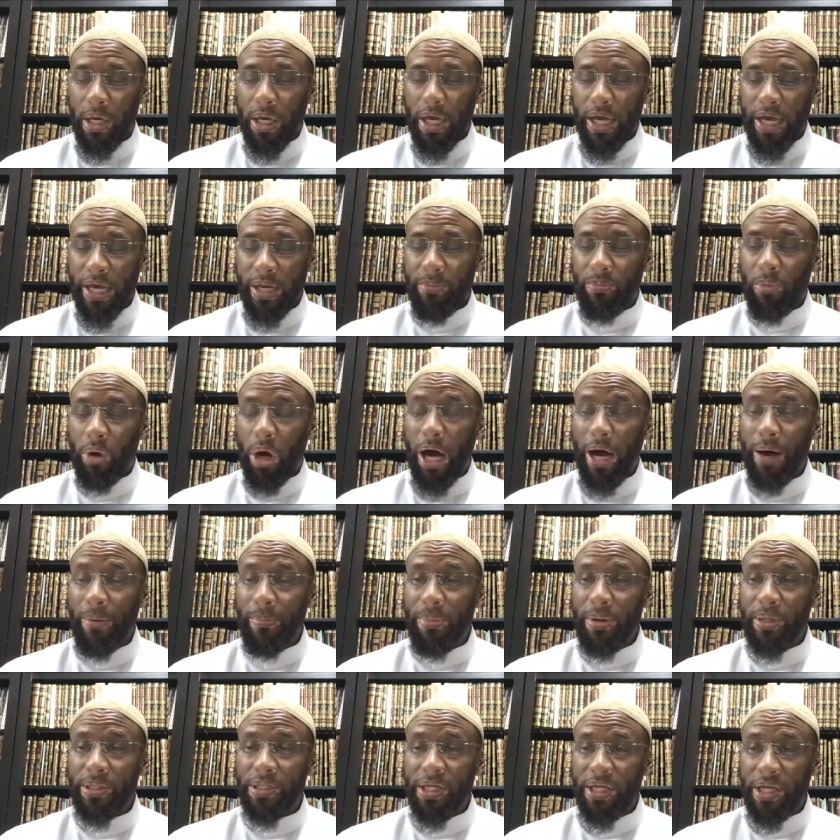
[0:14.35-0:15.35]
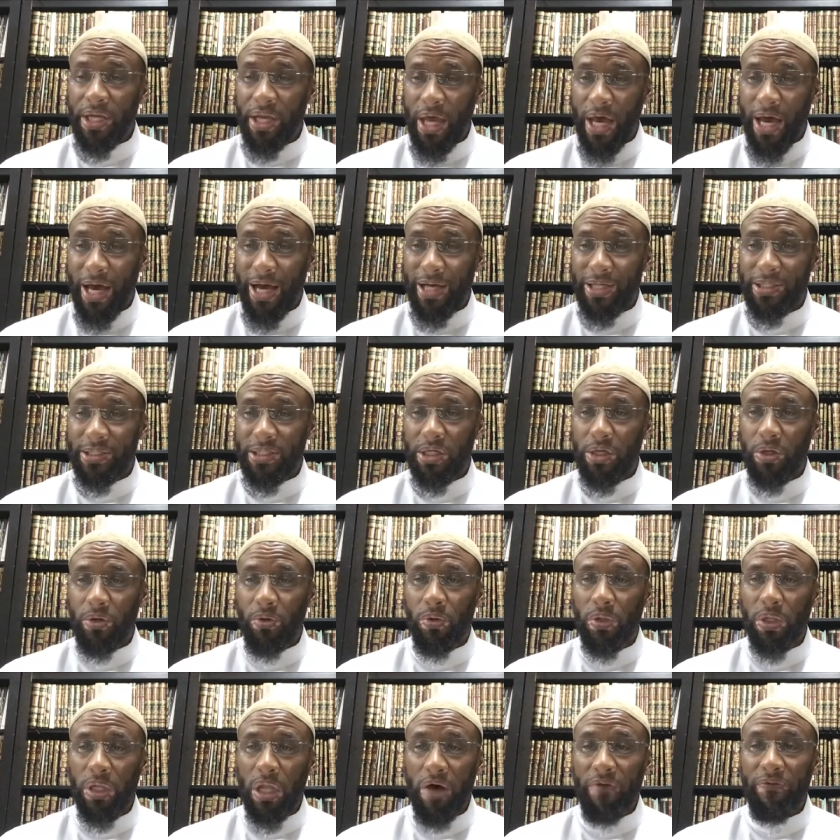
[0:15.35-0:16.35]
and muhabbat nas, you know,
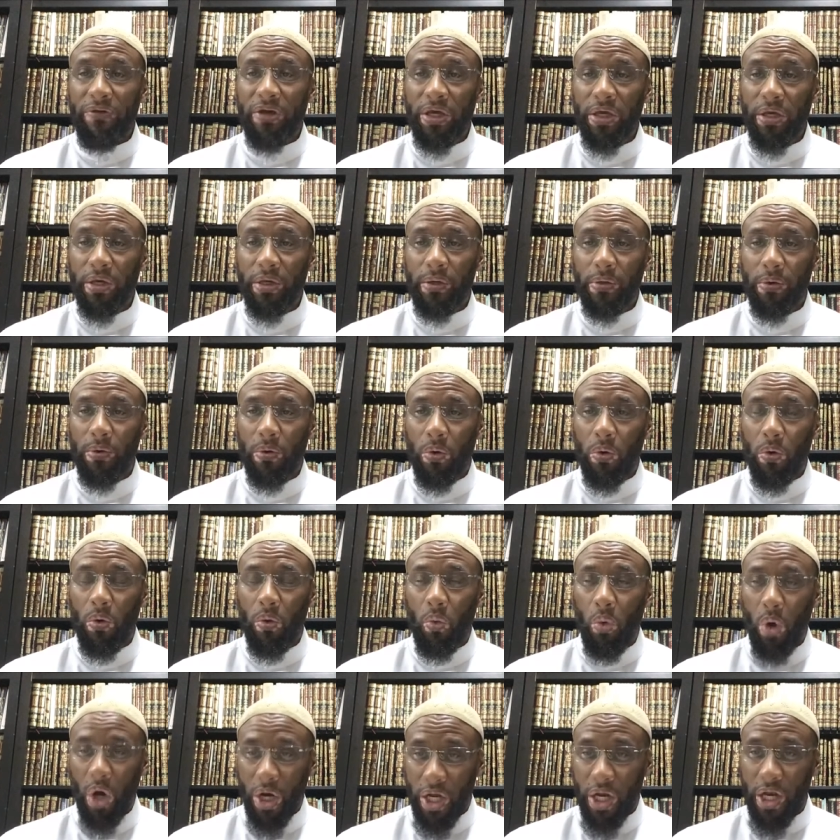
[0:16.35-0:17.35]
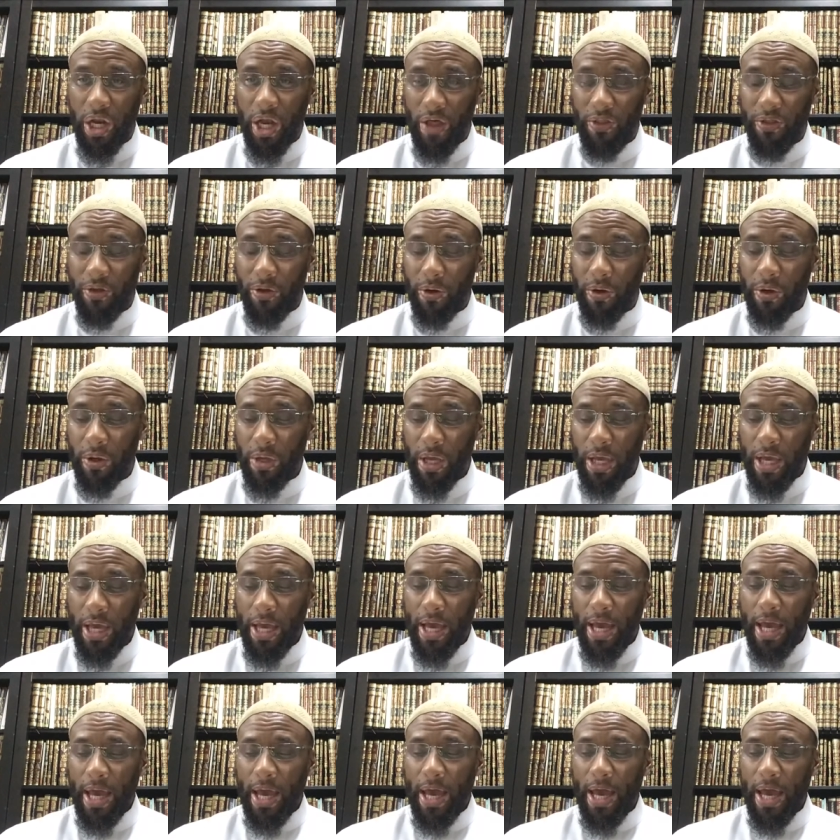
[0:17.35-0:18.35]
loving one another,
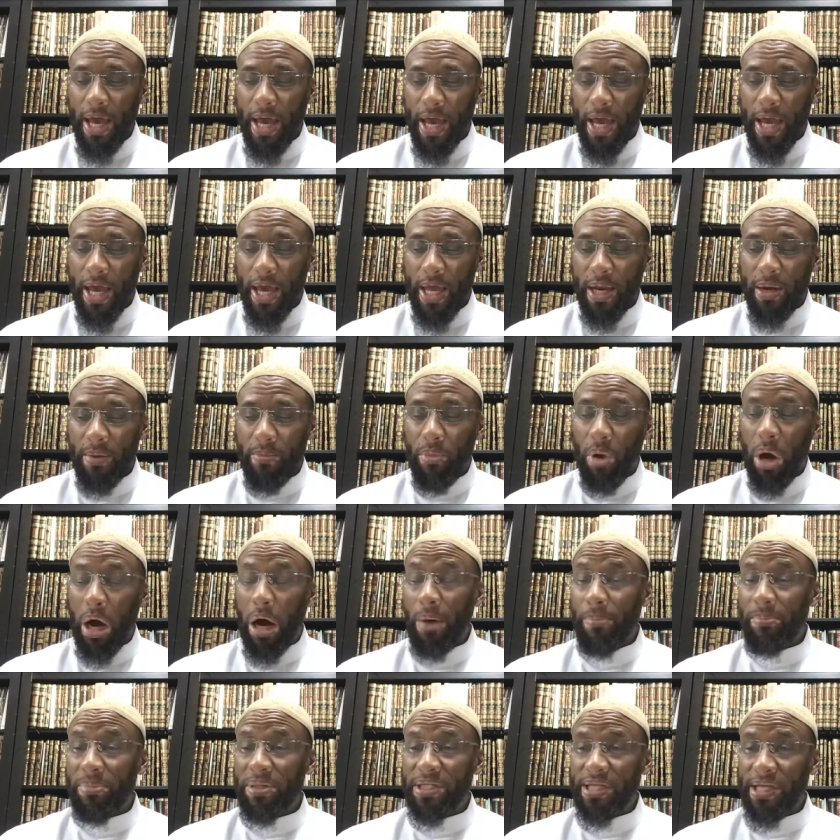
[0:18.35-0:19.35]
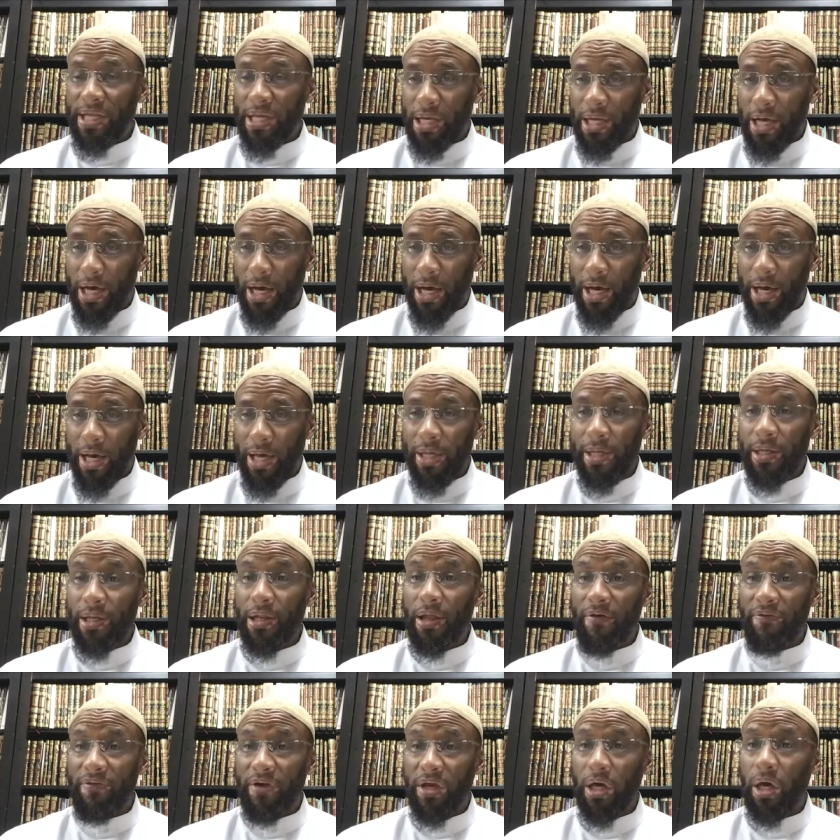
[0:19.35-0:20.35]
and muhabbatillah, and
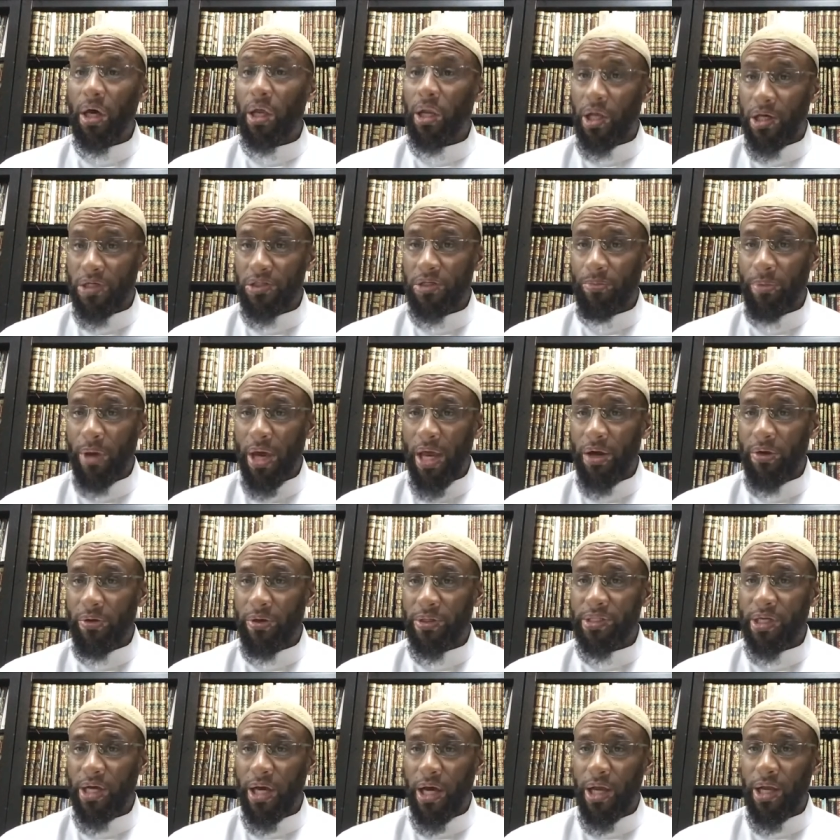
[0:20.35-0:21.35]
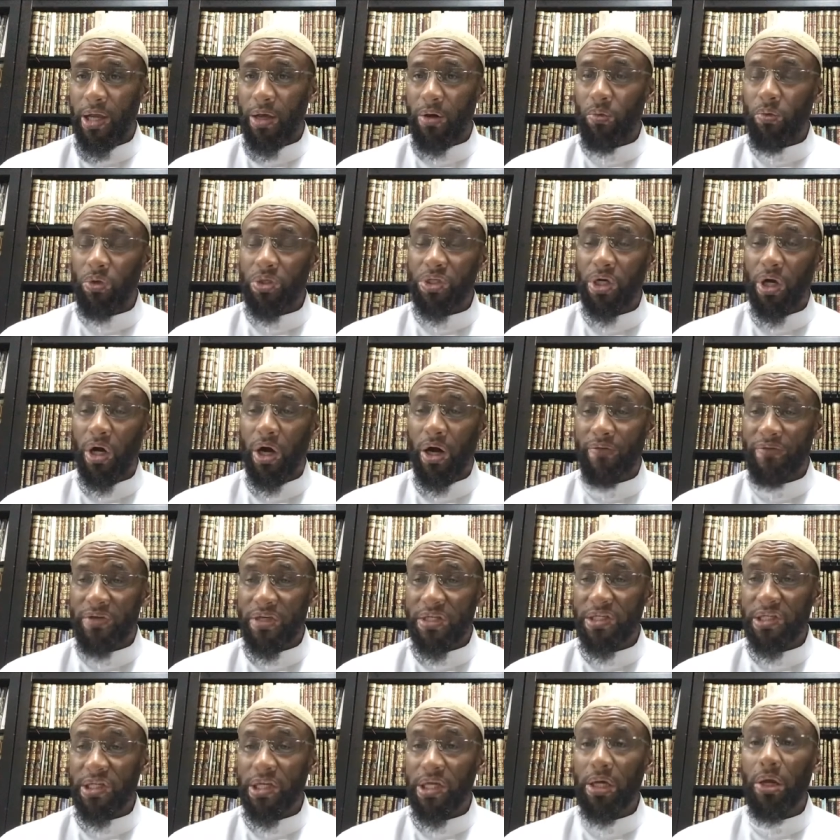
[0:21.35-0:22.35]
loving Allah subhanahu wa ta'ala, which
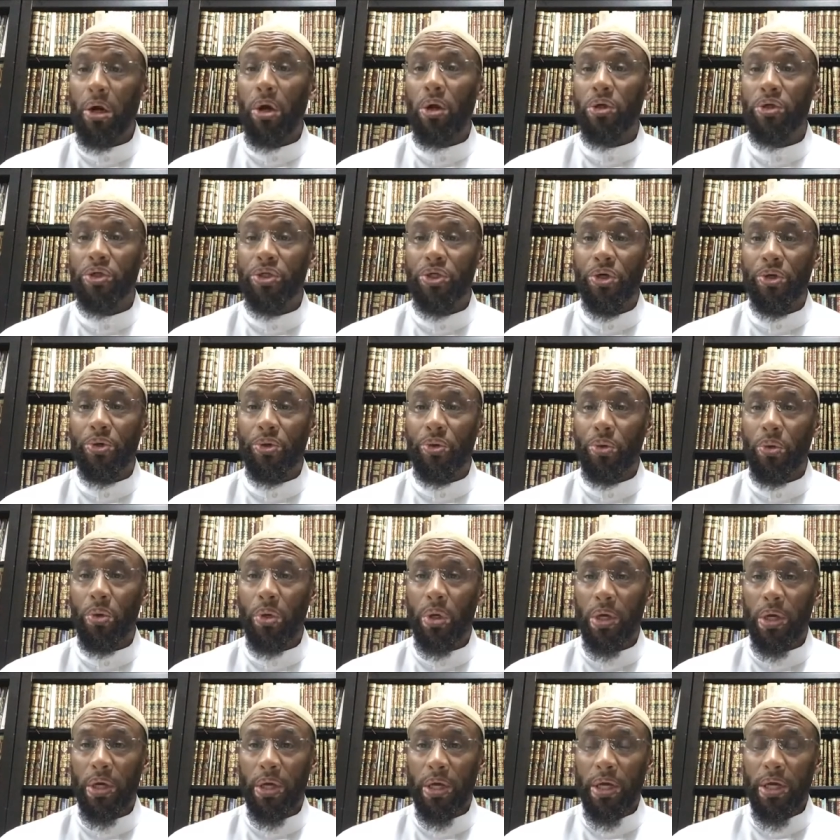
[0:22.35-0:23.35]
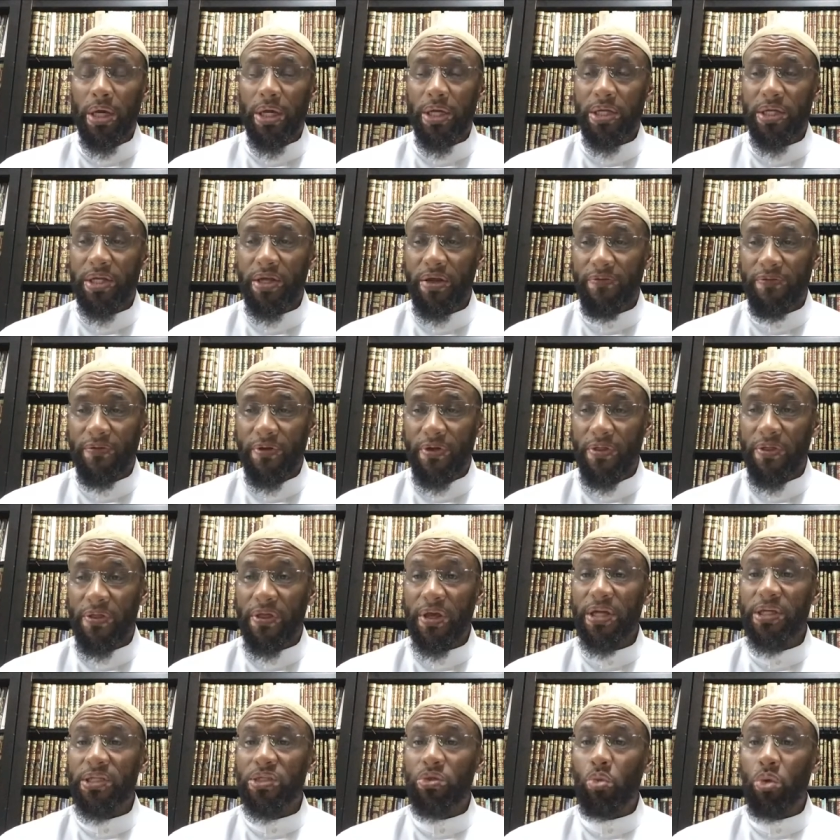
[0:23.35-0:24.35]
obviously are two different
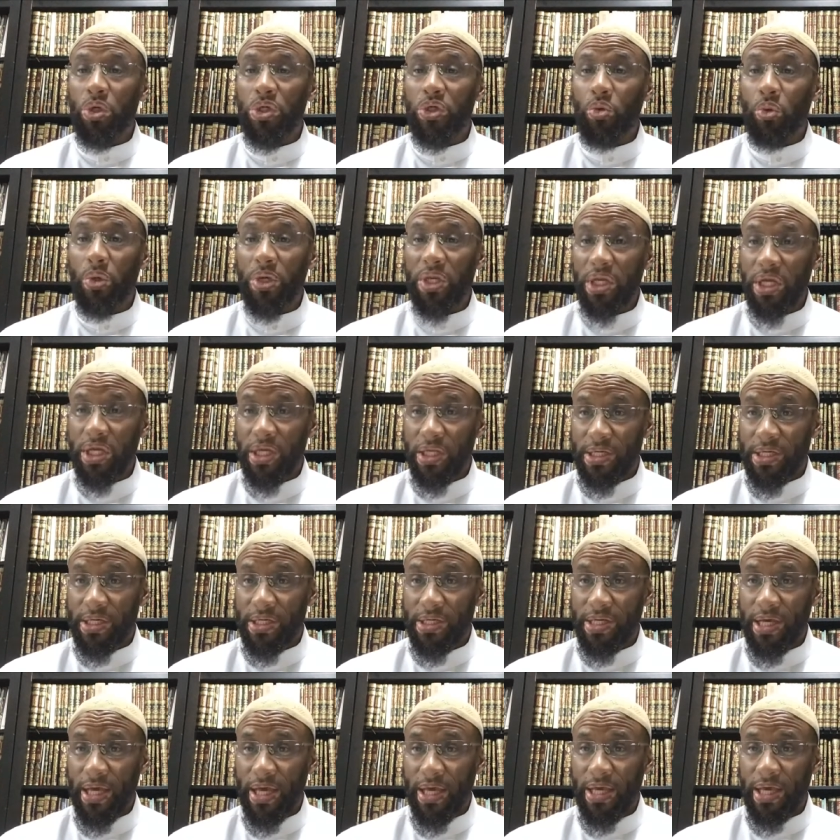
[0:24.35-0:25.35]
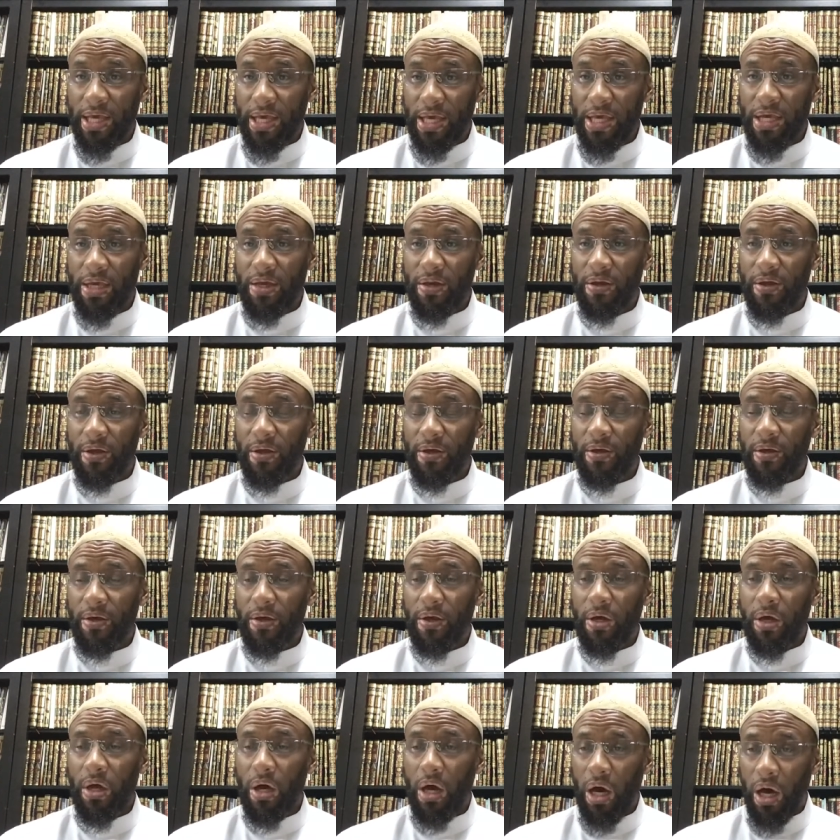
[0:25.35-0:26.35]
things which we need to take heed
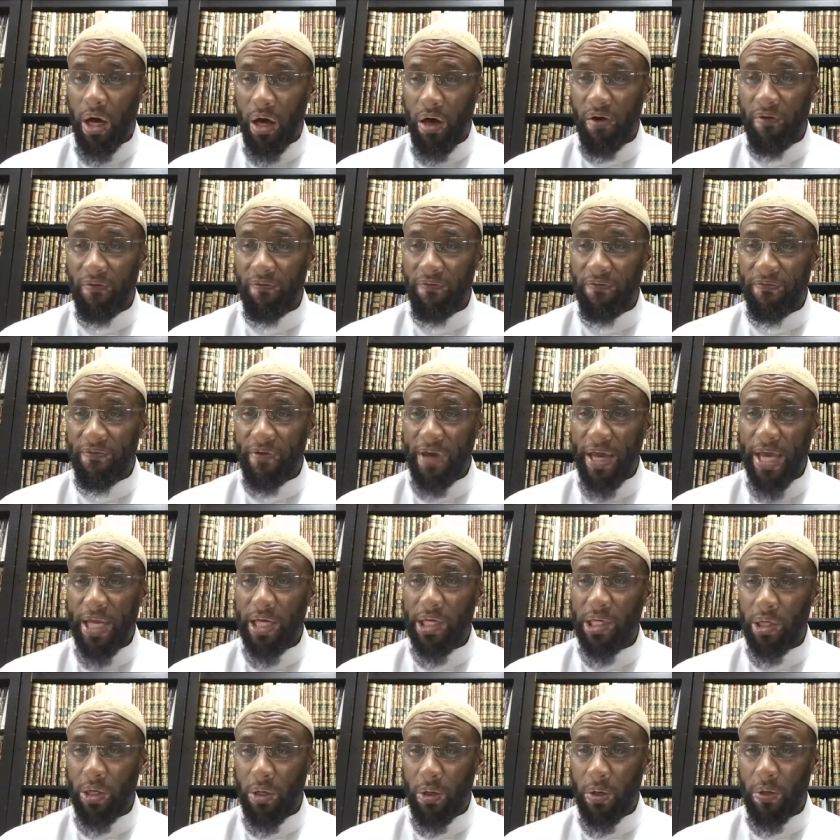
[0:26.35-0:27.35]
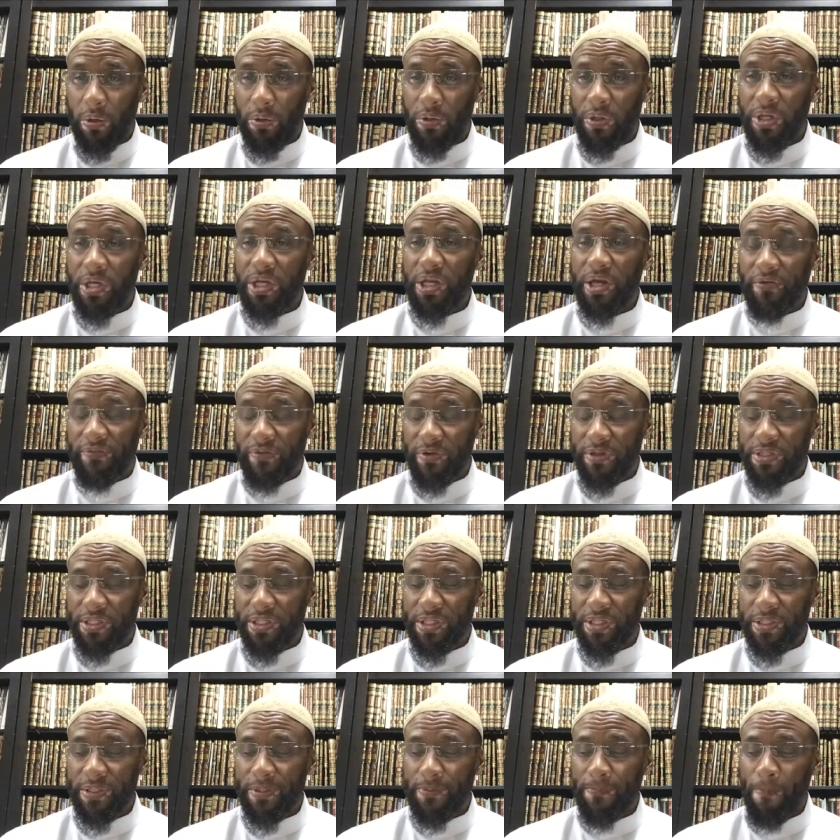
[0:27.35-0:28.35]
of and learn the
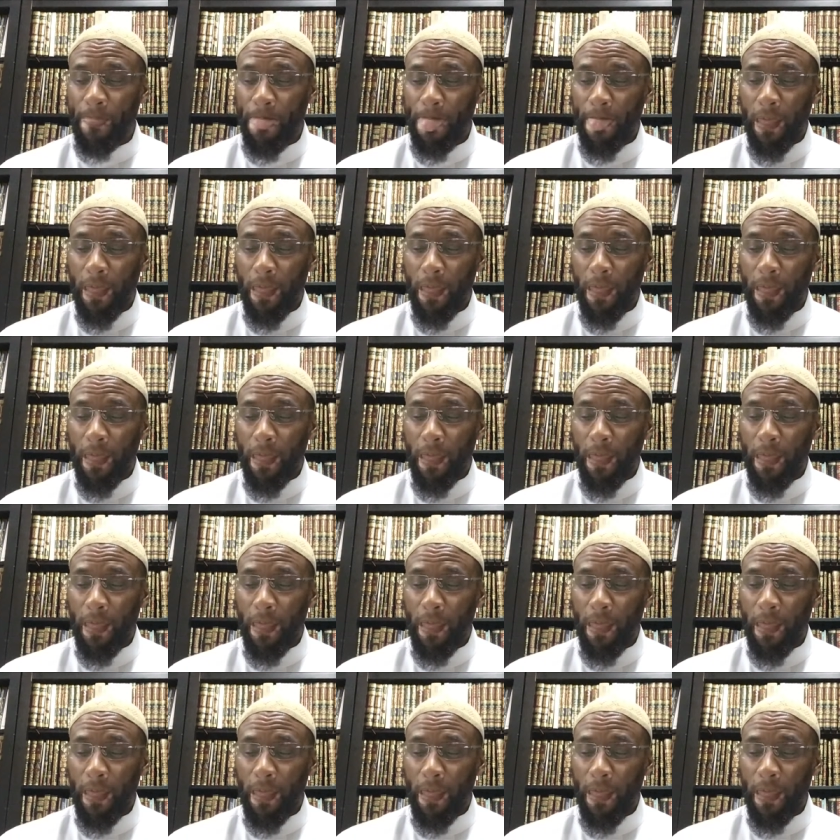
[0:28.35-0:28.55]
differences.